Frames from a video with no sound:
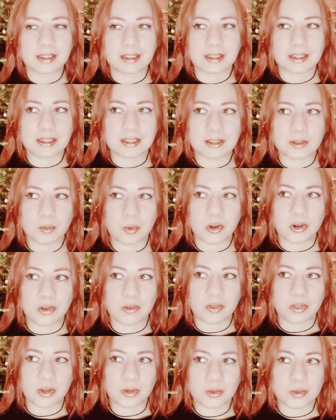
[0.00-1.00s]
is one
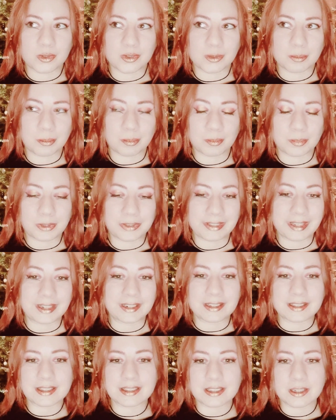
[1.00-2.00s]
of those
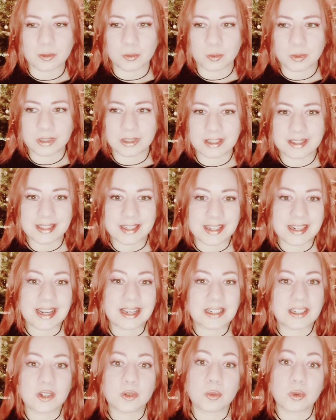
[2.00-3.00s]
planets that really is
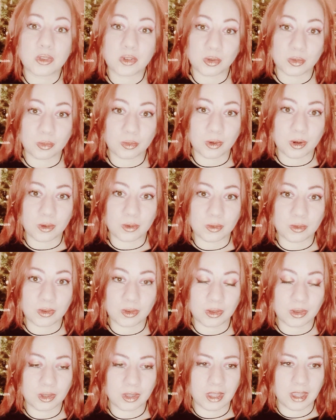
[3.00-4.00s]
connected with
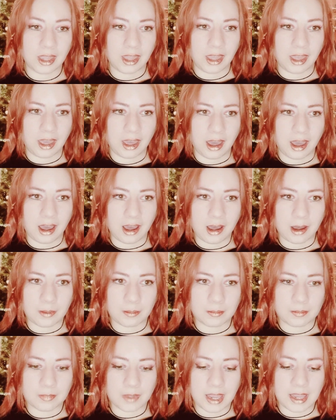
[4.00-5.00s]
growth.
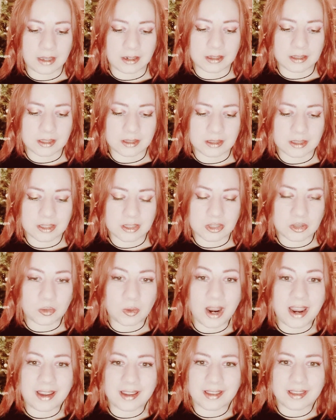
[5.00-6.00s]
Um, and
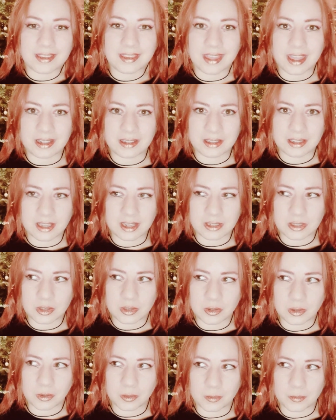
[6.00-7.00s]
strength and, and you
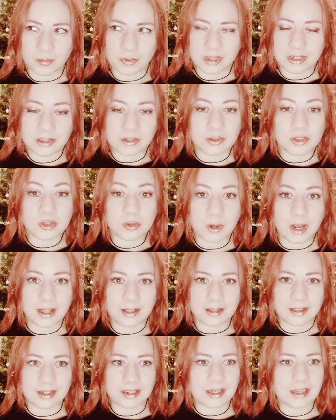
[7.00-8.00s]
know
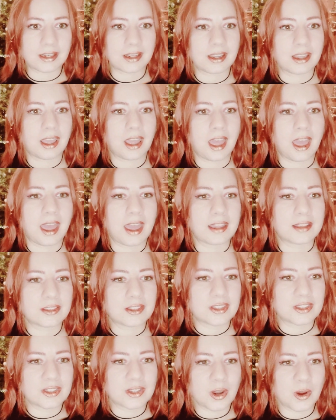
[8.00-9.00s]
individuality and
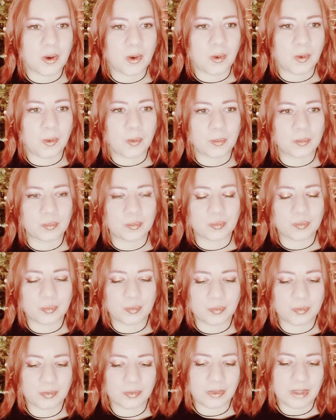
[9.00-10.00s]
so
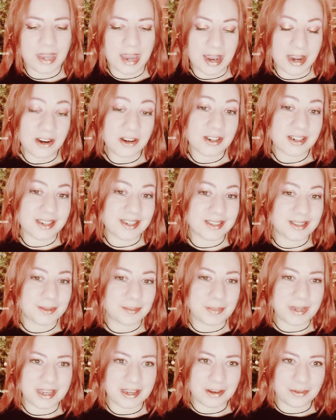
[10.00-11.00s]
Aries,
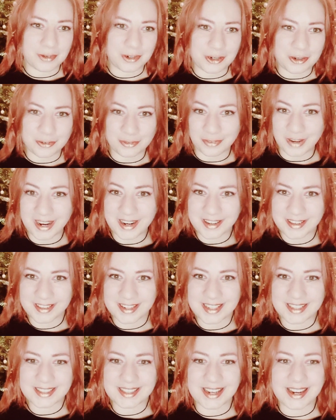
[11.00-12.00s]
being a very
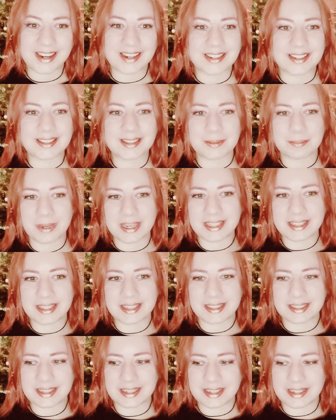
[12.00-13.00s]
fiery sign, is
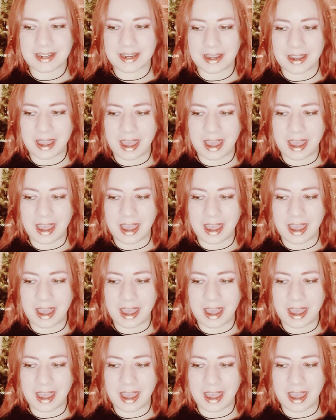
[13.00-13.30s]
basically